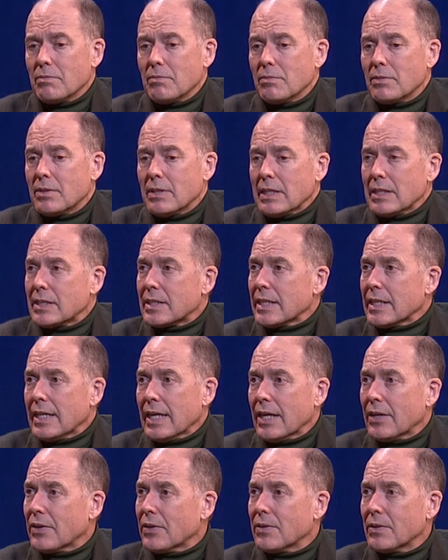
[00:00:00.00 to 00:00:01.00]
things
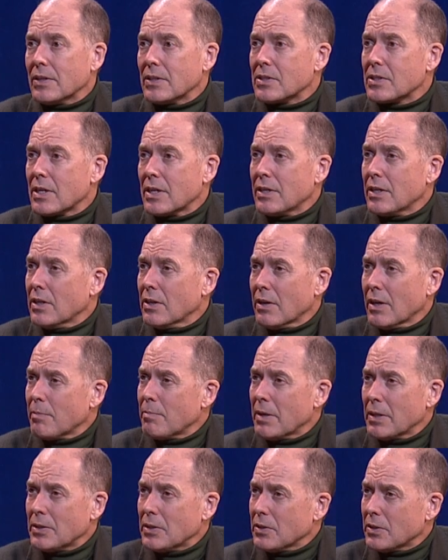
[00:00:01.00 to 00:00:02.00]
together and said, I
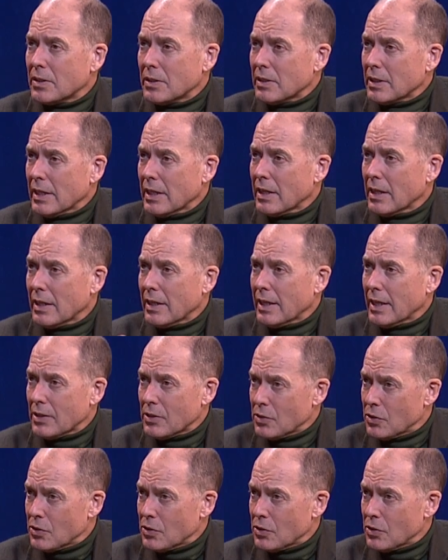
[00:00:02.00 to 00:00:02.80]
bet you can get a net